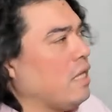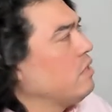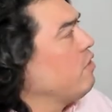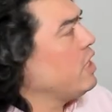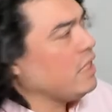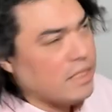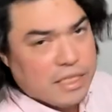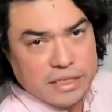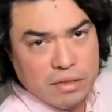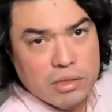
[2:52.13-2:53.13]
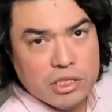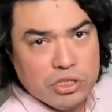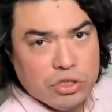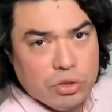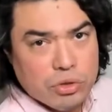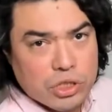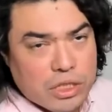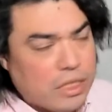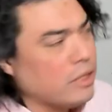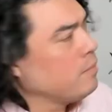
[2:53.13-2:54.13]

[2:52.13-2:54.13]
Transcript: it's very easy to see what the solution is.